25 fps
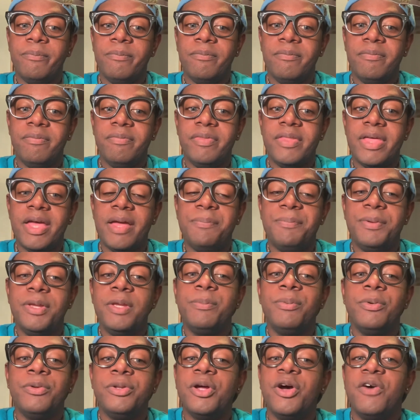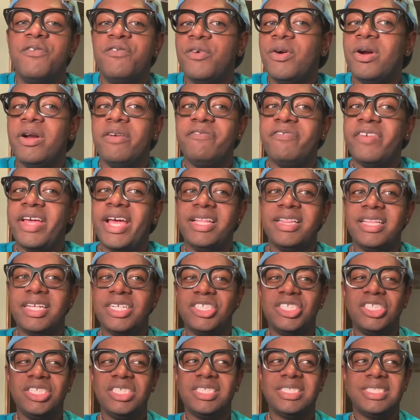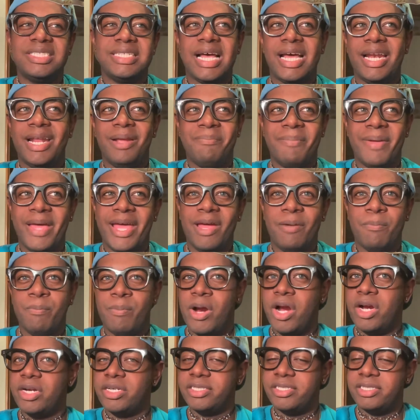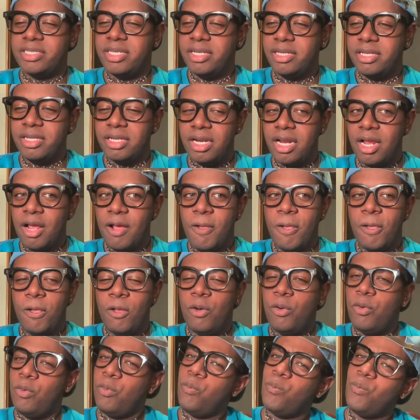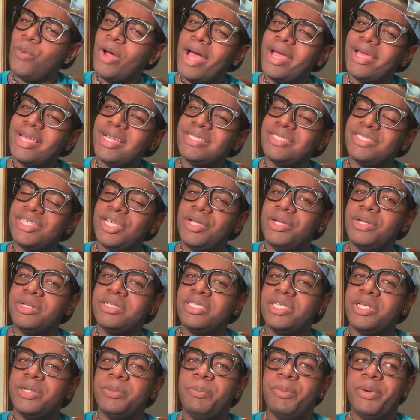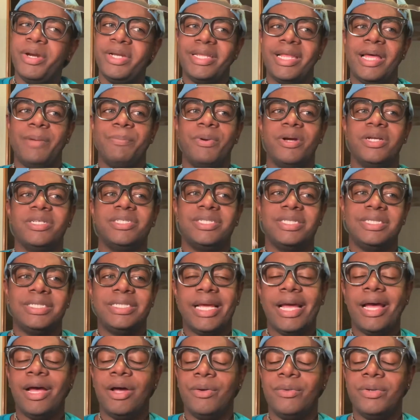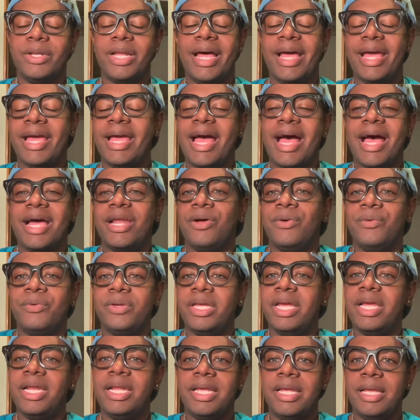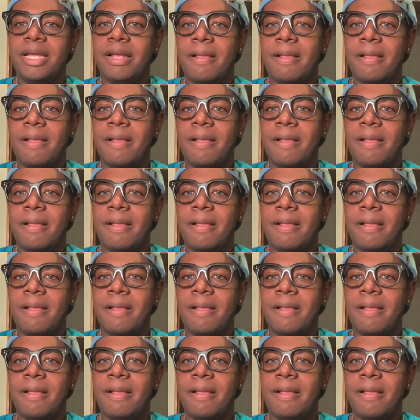that people know for a fact that she's not a bad person, why continue to bring that person down? I don't get it.